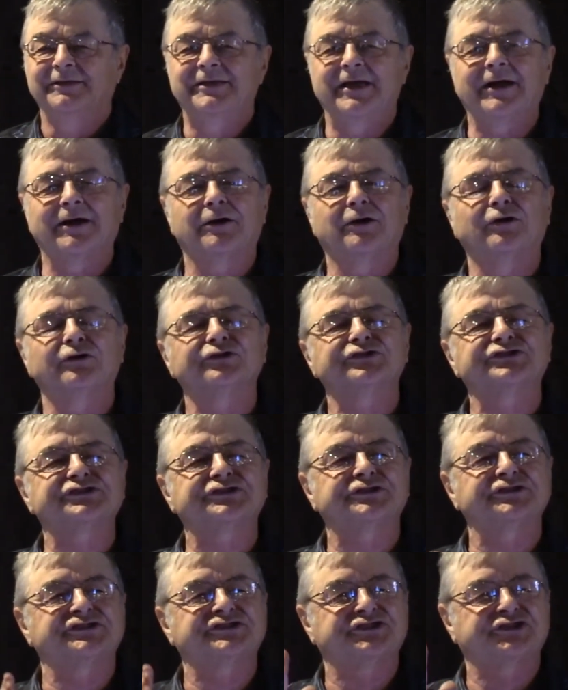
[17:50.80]
There
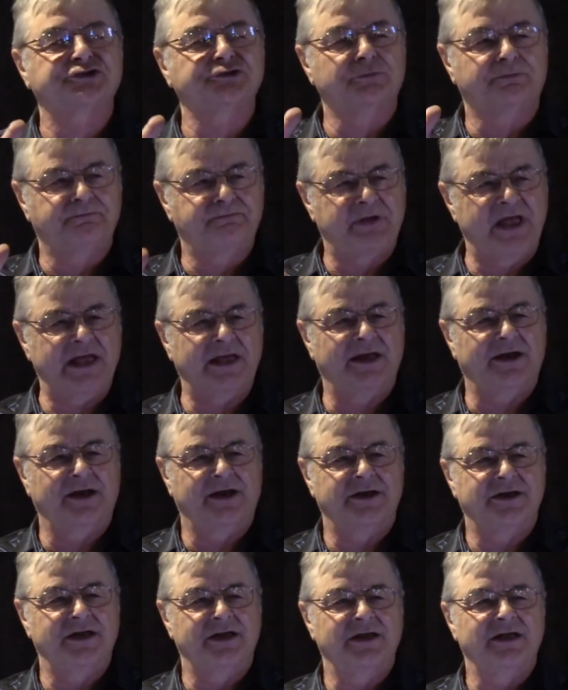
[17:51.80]
goes the
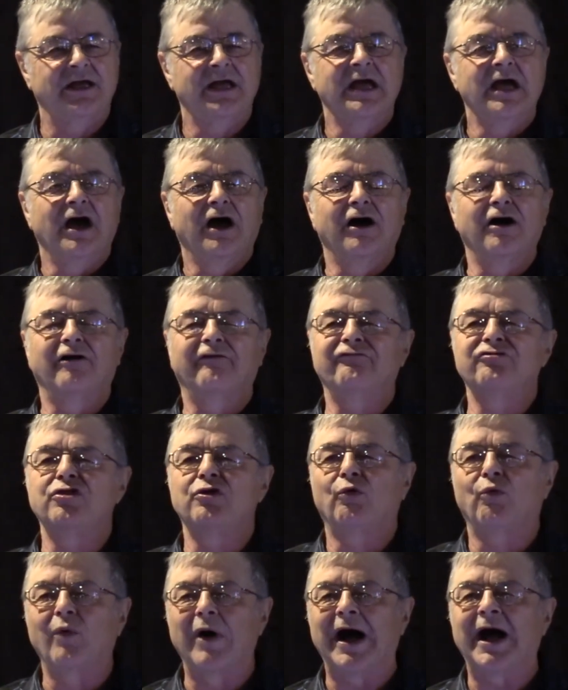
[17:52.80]
stupidity of
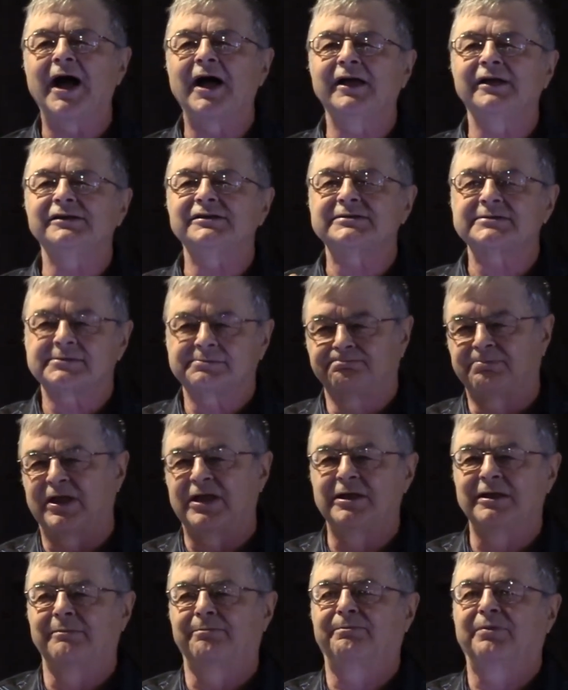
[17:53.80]
the wise
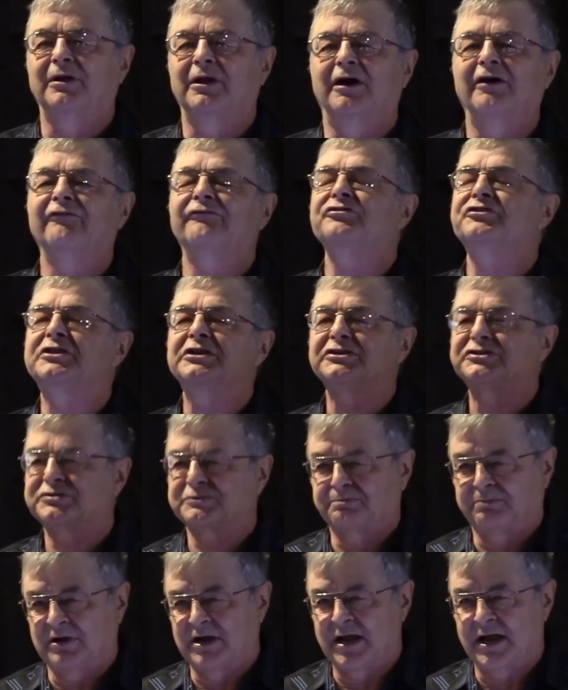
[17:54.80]
people of
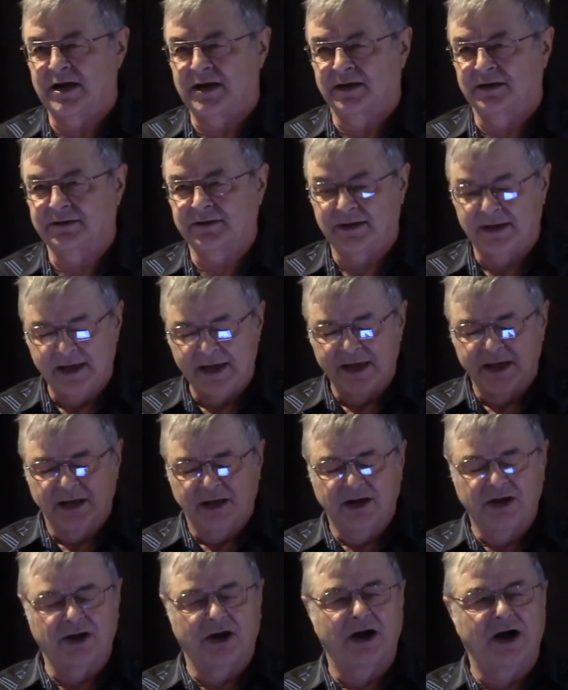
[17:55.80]
this planet.
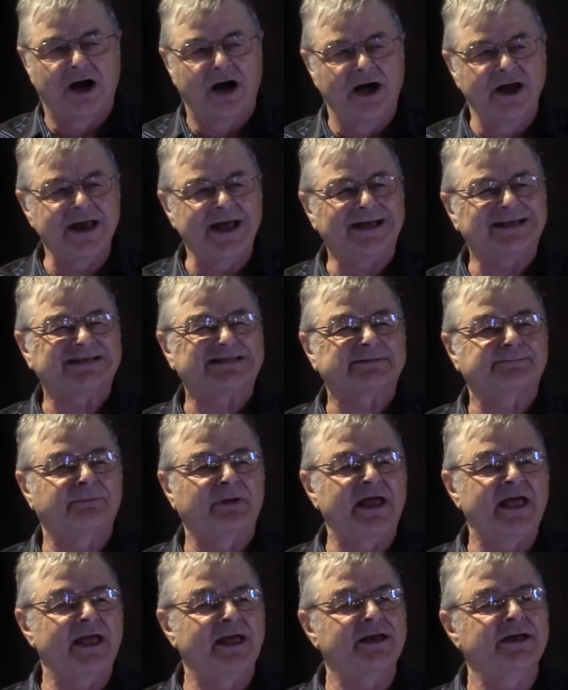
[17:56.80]
God
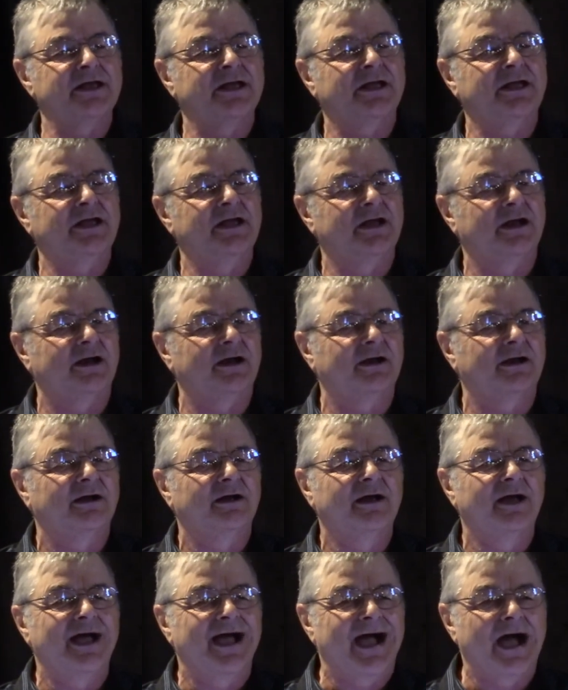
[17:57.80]
explaining here
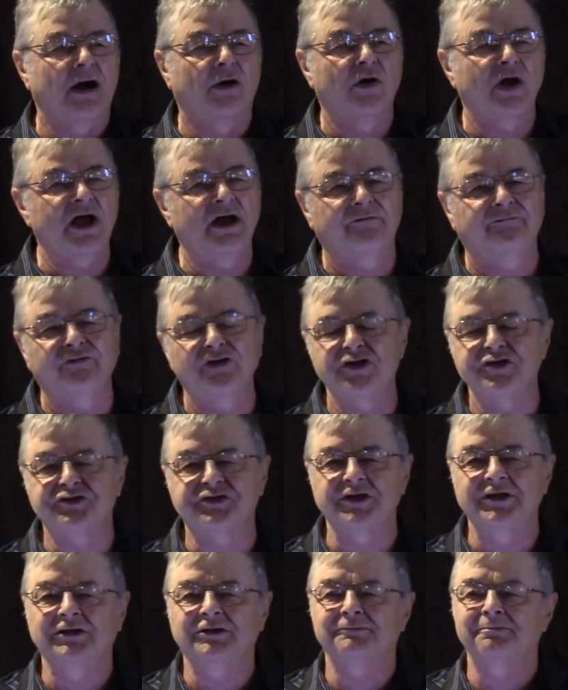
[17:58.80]
how
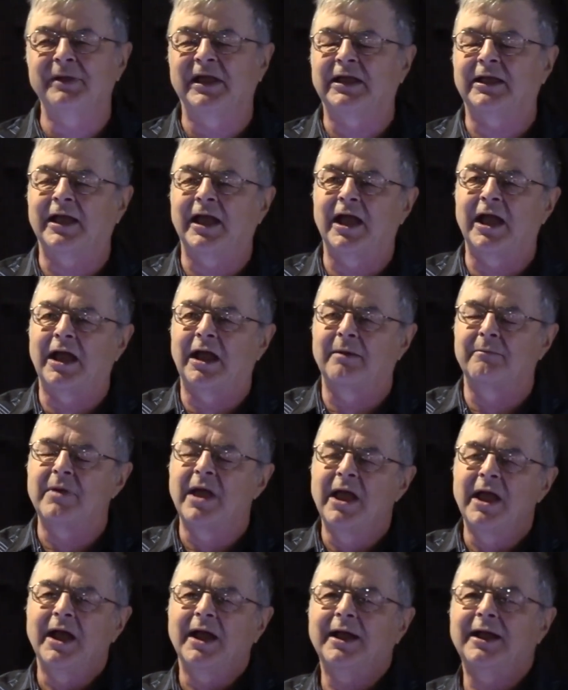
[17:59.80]
everything became,
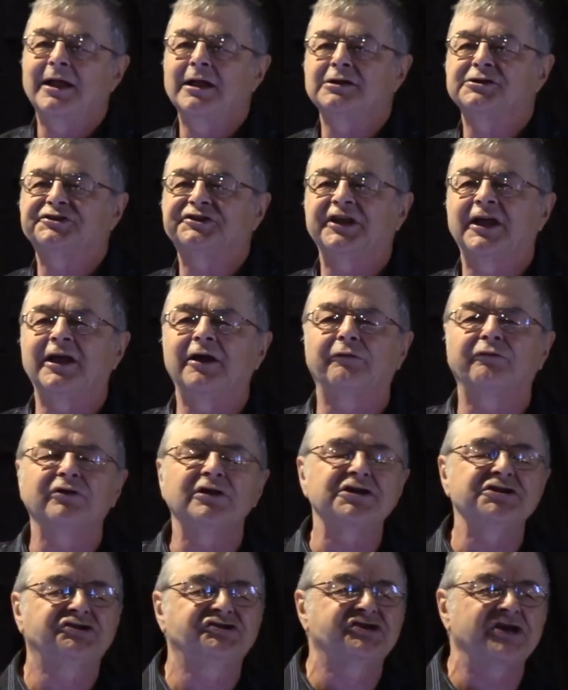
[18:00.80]
and they're
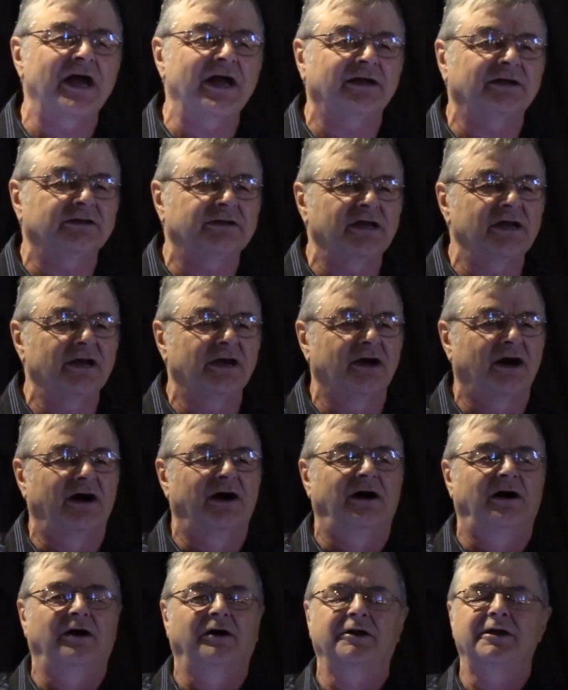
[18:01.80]
rejecting
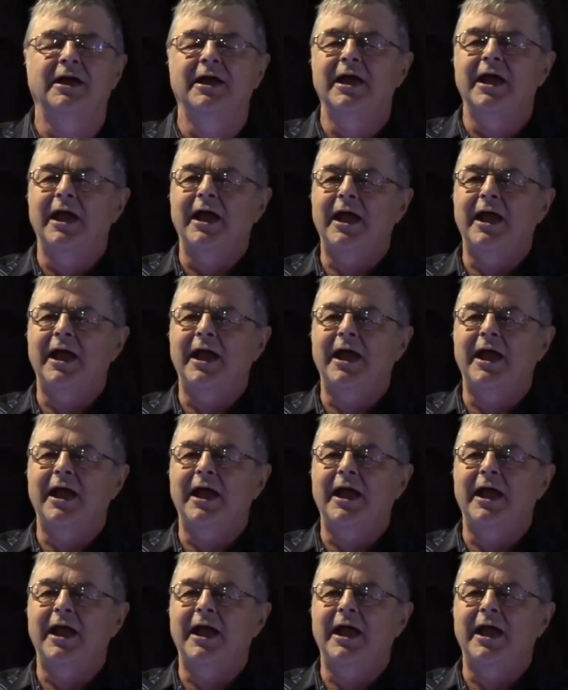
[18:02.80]
God